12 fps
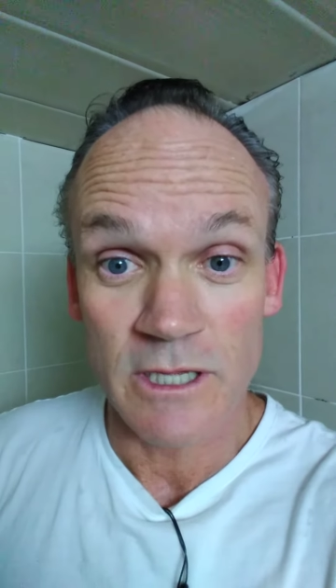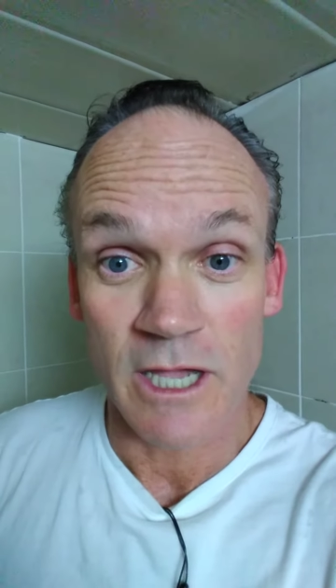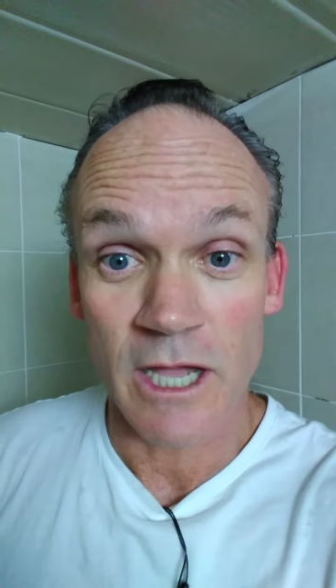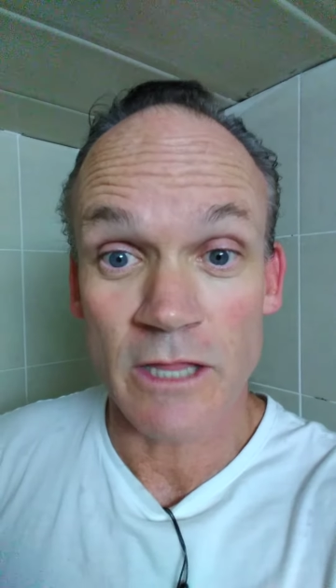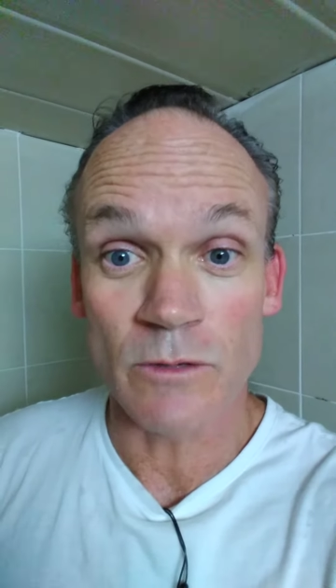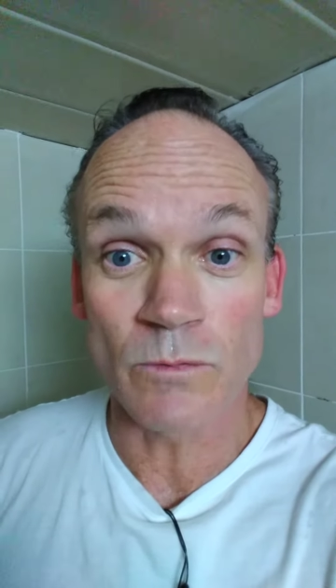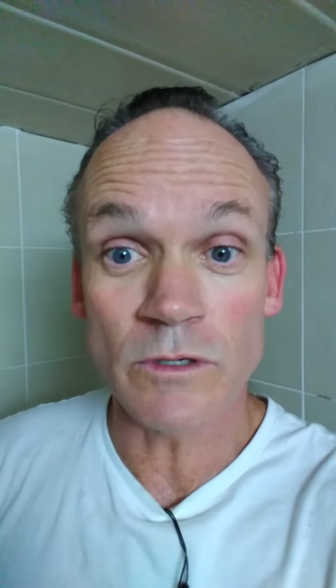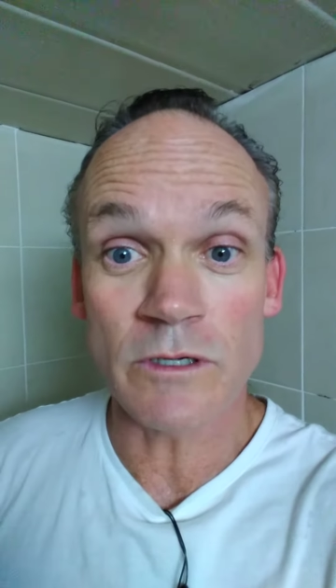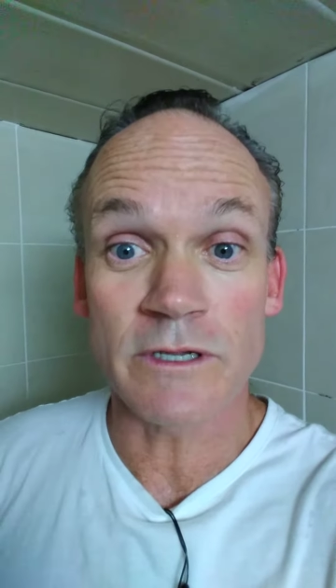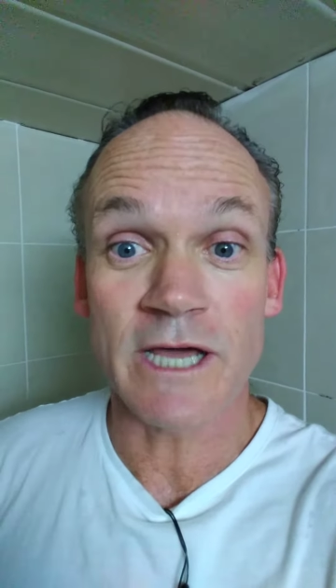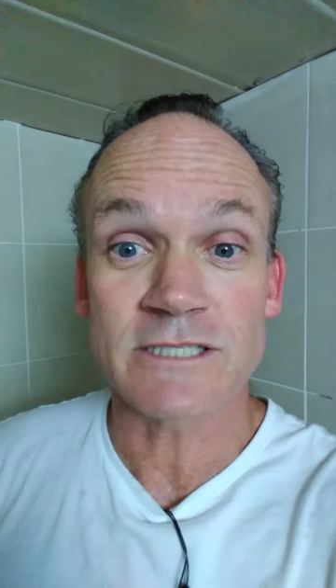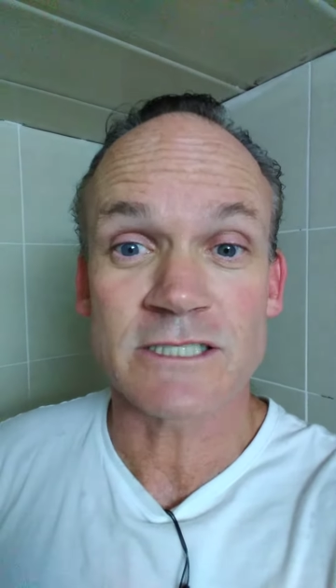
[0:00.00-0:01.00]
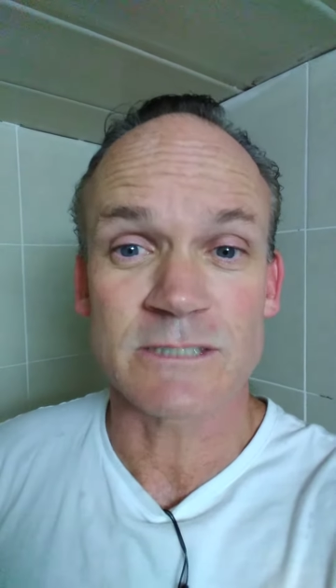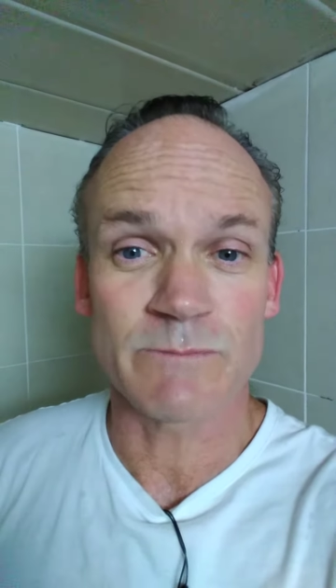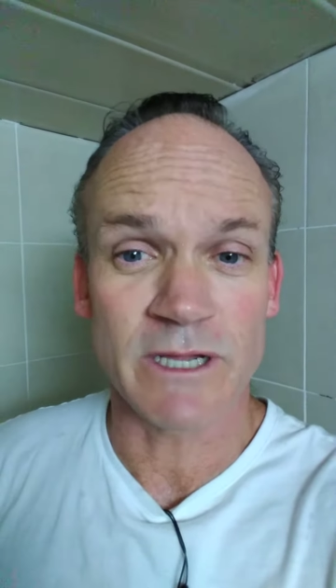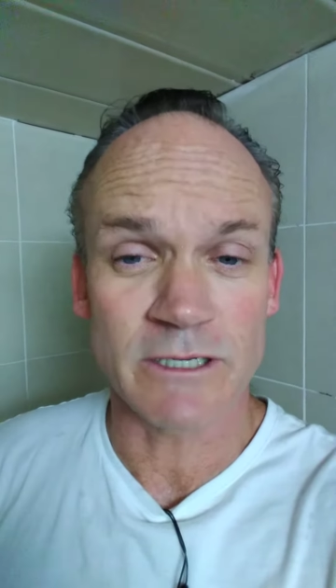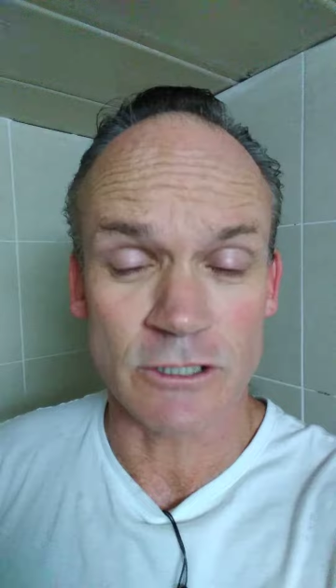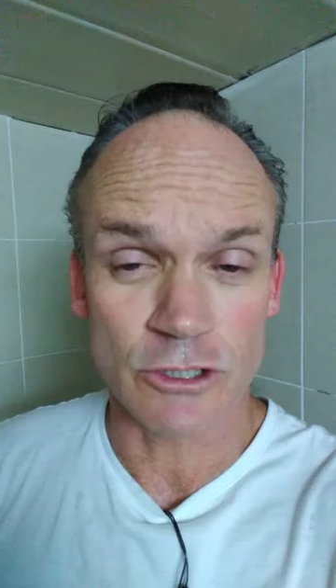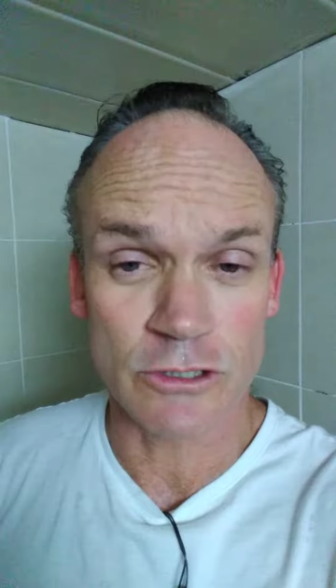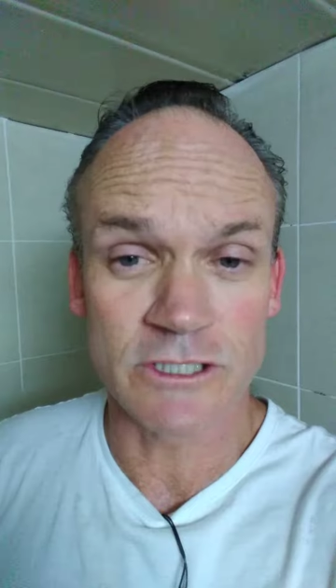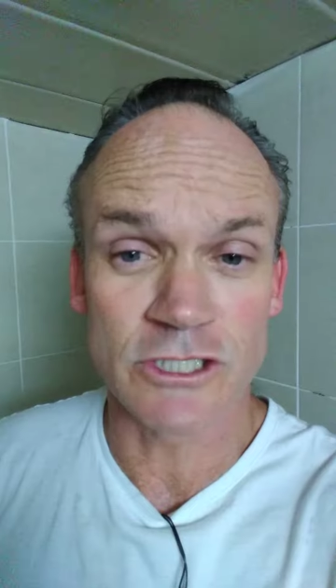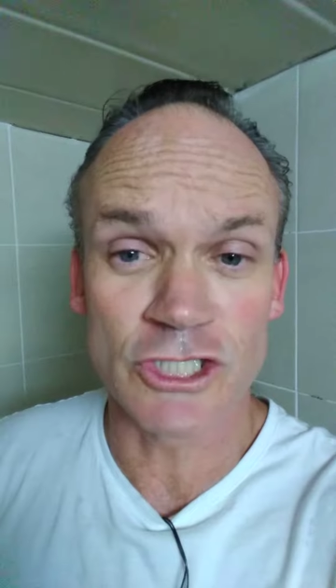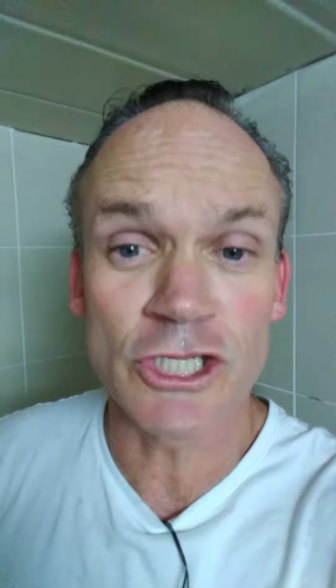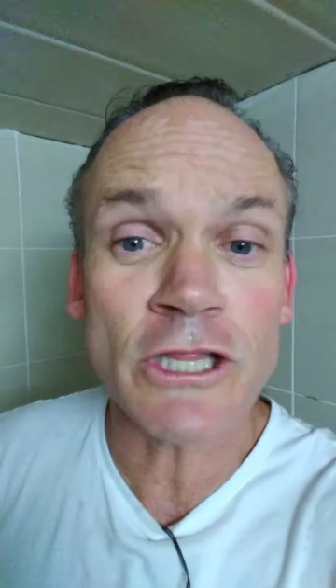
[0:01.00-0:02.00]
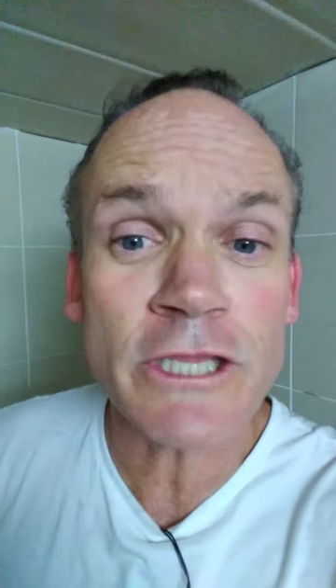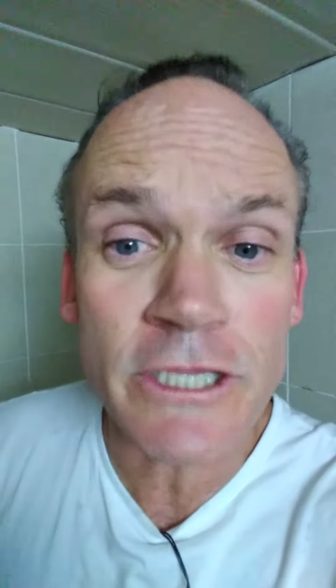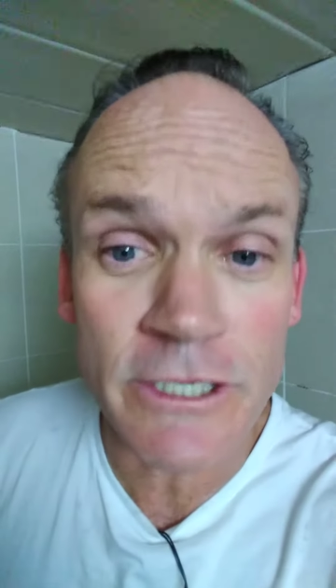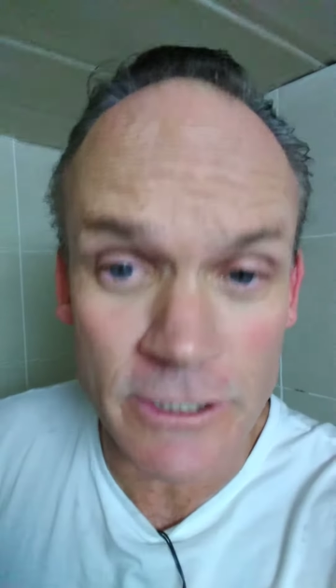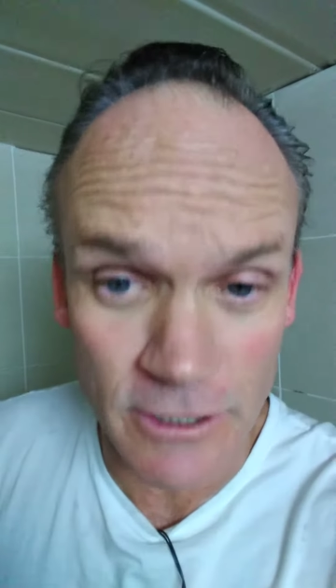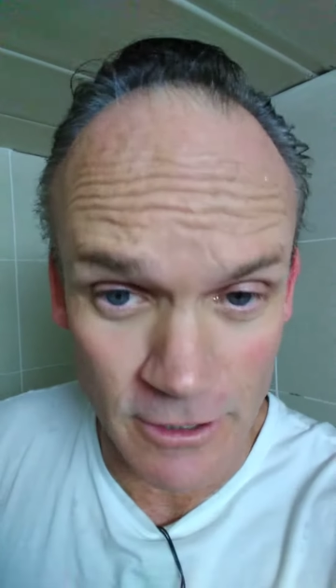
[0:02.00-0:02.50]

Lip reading: and the world has to spend $1 zillion,